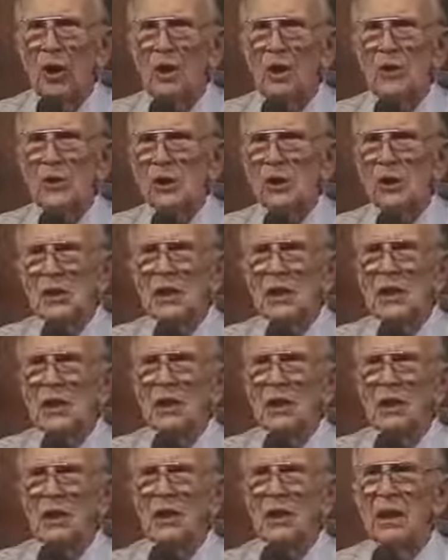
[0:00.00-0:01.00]
of these
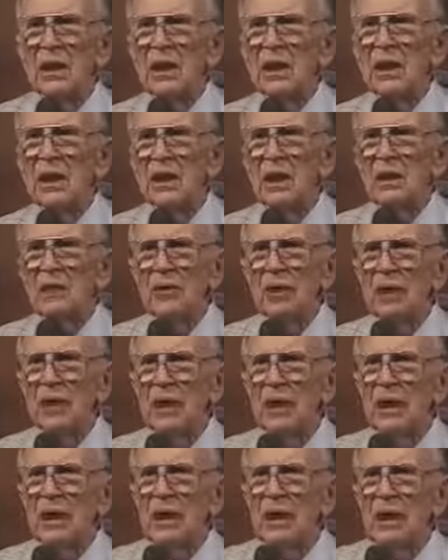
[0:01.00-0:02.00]
uh, different
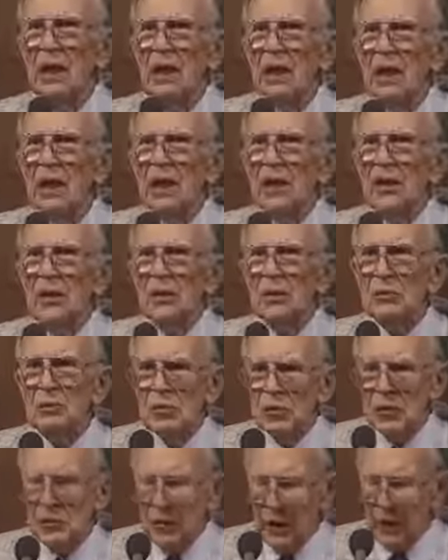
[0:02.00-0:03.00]

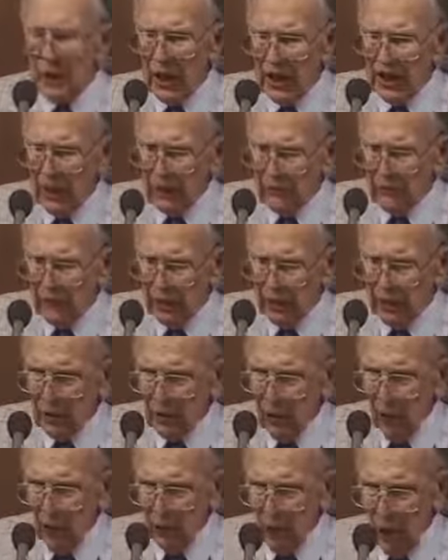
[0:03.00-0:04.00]
isms today have
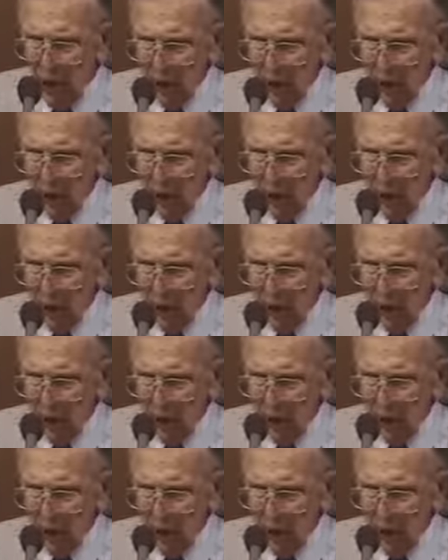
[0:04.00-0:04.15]
gone